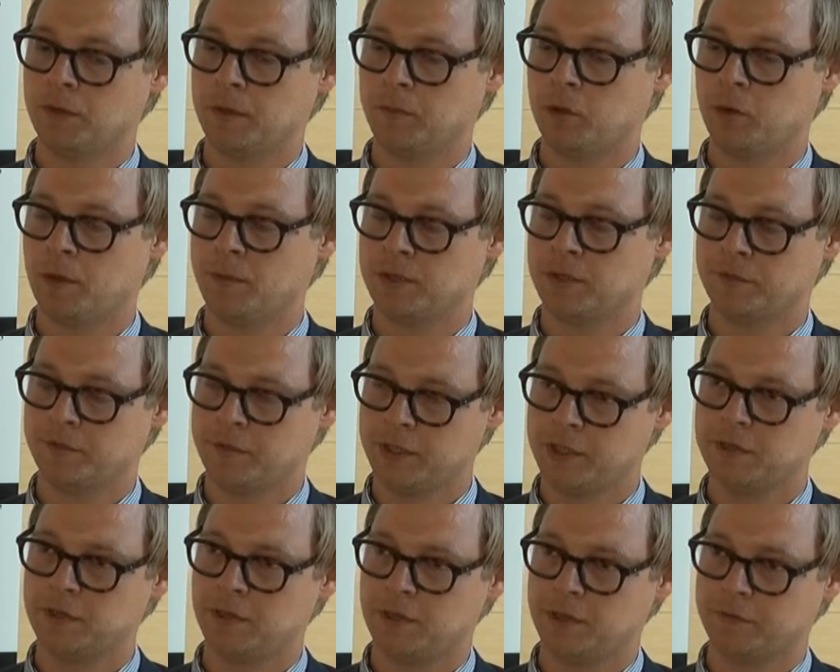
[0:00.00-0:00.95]
the purpose of
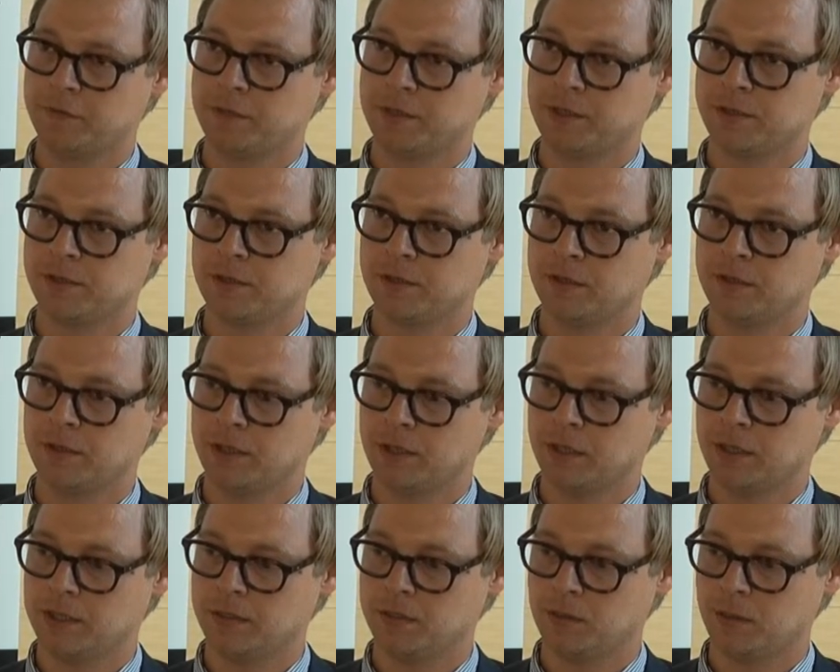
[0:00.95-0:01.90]
this conference,
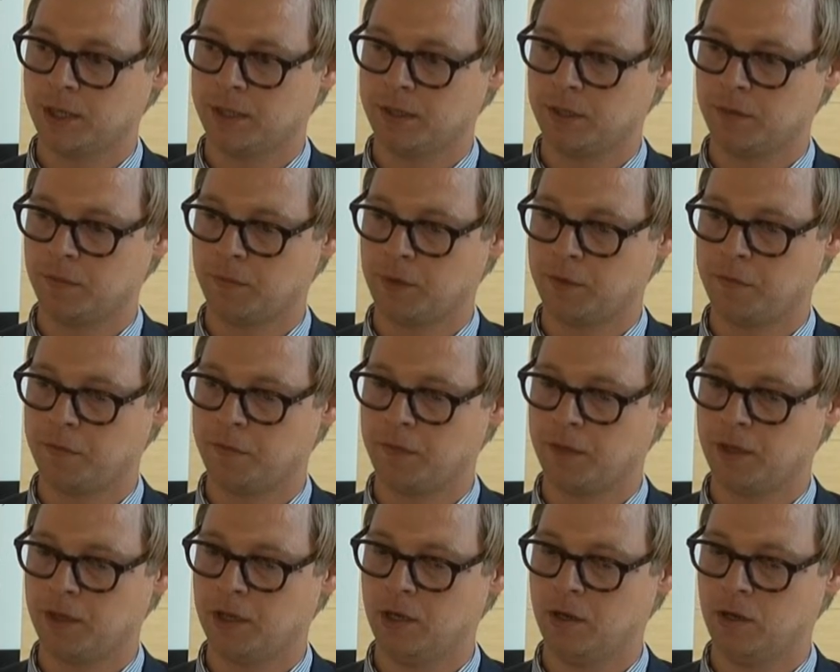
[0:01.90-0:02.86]
together with
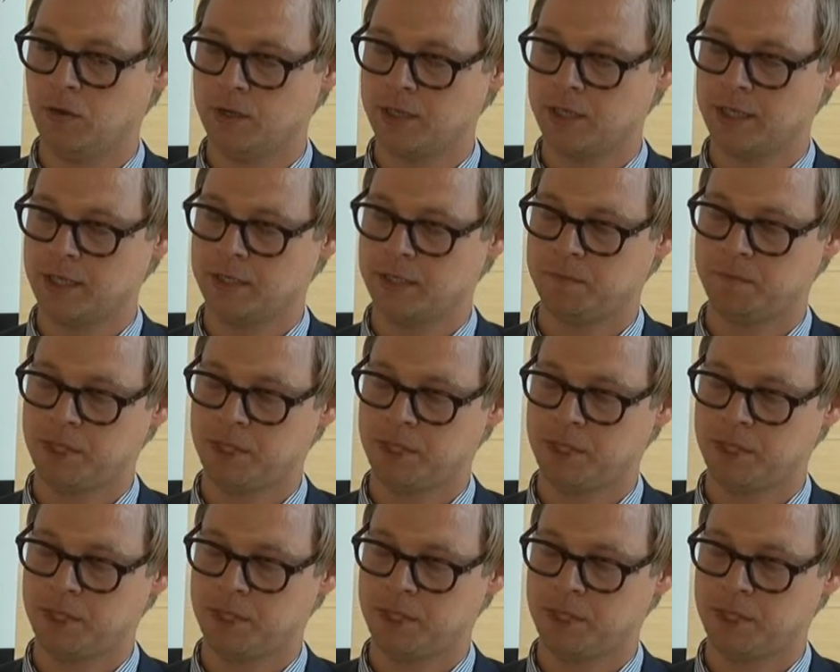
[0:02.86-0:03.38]
Lois S.